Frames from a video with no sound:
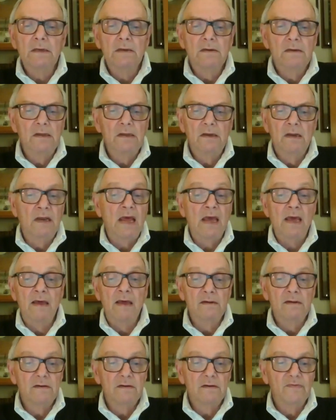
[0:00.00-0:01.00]
need an
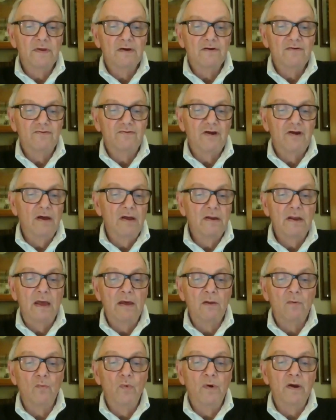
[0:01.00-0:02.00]
and in there, John.
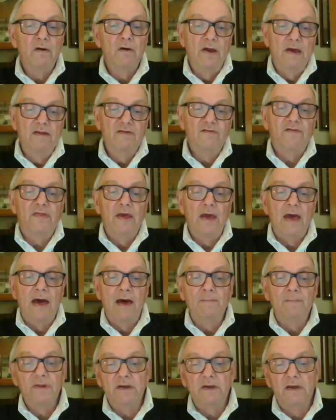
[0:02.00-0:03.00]
And whereas the
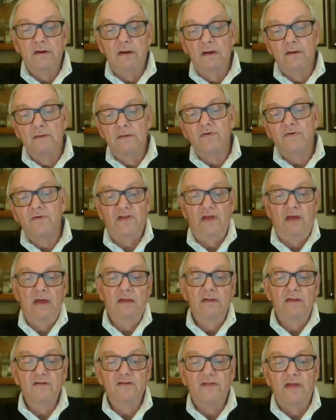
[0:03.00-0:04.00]
applicant
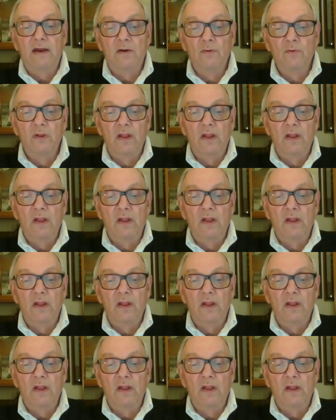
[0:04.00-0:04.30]
understands that it